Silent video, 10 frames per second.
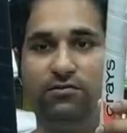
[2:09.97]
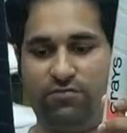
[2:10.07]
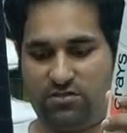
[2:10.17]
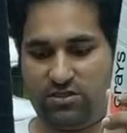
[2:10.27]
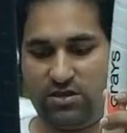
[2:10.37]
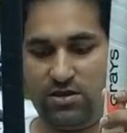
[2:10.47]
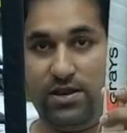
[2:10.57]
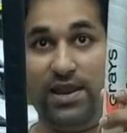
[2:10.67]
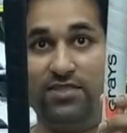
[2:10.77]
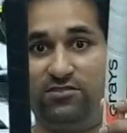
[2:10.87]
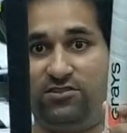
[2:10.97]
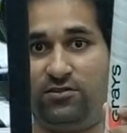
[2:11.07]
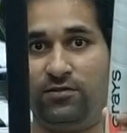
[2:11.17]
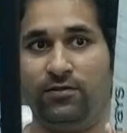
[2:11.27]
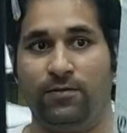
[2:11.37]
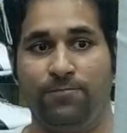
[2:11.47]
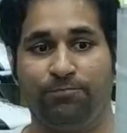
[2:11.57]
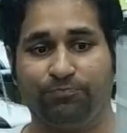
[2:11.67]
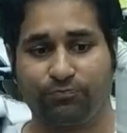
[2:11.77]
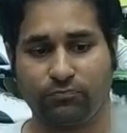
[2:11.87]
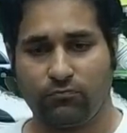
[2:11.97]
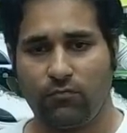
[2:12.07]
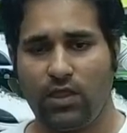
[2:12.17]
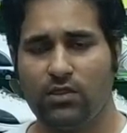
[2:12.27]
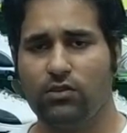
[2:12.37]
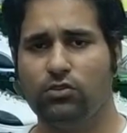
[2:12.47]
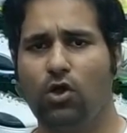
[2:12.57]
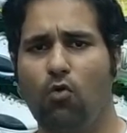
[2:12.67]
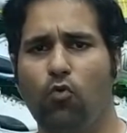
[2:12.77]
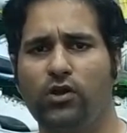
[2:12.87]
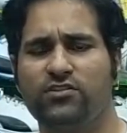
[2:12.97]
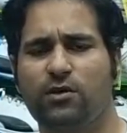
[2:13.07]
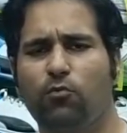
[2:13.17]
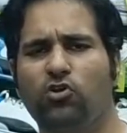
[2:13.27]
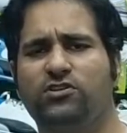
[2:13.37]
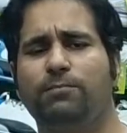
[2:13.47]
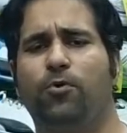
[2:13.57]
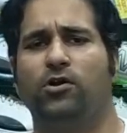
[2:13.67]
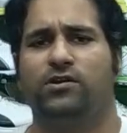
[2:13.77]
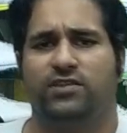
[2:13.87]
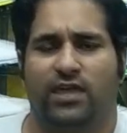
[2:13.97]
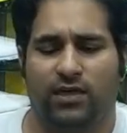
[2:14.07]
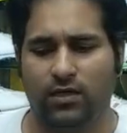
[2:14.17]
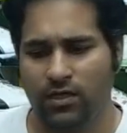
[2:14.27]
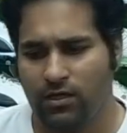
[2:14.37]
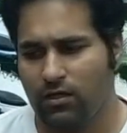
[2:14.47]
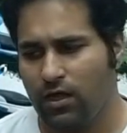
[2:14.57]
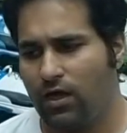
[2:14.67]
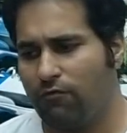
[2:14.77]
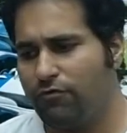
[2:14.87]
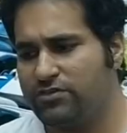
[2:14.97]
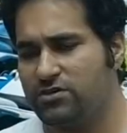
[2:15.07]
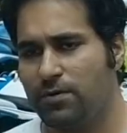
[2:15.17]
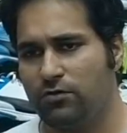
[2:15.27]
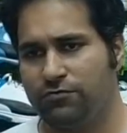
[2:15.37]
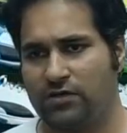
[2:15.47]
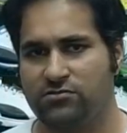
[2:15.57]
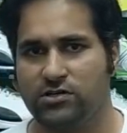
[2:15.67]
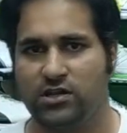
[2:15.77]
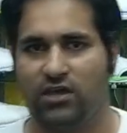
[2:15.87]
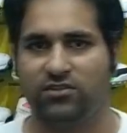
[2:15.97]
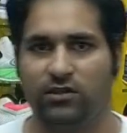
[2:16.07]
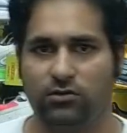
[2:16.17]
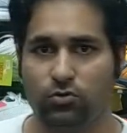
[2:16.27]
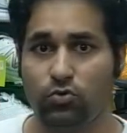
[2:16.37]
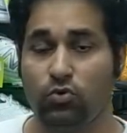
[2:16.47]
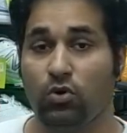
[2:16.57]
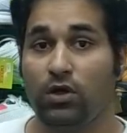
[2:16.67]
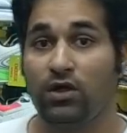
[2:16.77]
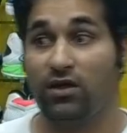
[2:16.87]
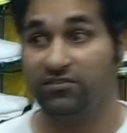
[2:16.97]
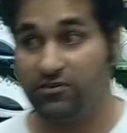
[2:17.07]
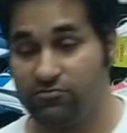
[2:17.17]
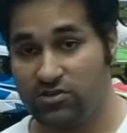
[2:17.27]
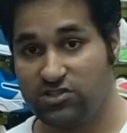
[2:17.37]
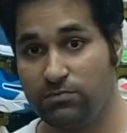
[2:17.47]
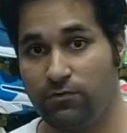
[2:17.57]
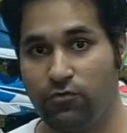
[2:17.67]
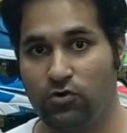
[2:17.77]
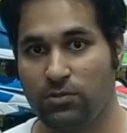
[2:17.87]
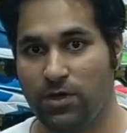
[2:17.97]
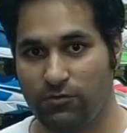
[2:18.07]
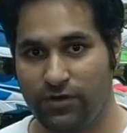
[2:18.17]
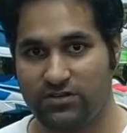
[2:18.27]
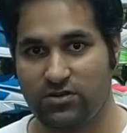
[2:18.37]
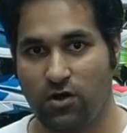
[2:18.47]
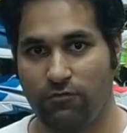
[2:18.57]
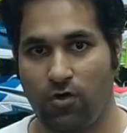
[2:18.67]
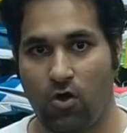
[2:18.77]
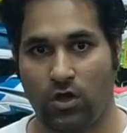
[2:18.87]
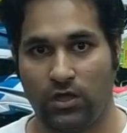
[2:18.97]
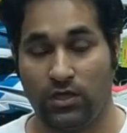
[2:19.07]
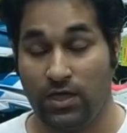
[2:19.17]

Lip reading: difference in lengths. Now, what is the most important thing which a manufacturer takes into consideration before the manufacturing of a hockey?